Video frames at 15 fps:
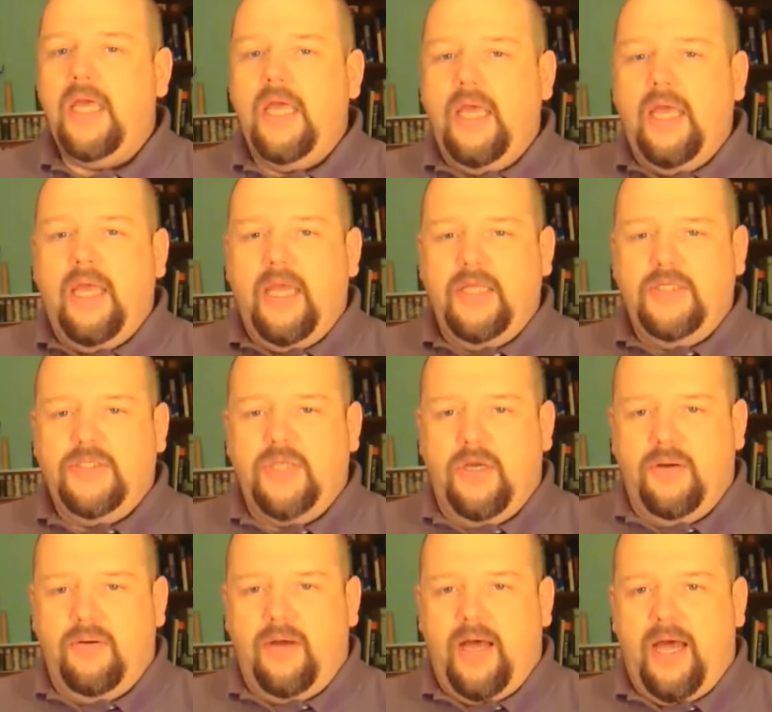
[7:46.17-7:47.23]
And
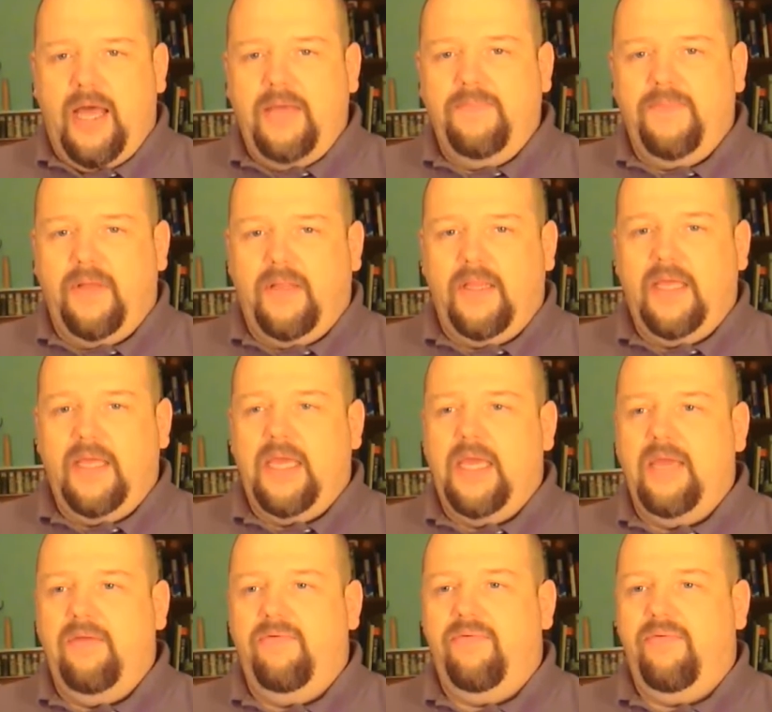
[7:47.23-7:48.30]
so I
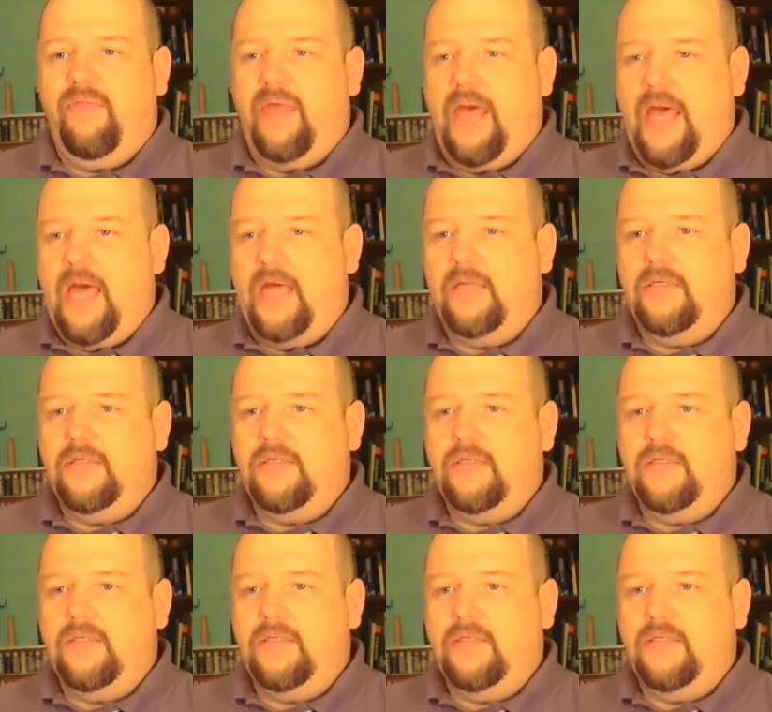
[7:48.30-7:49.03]
believe that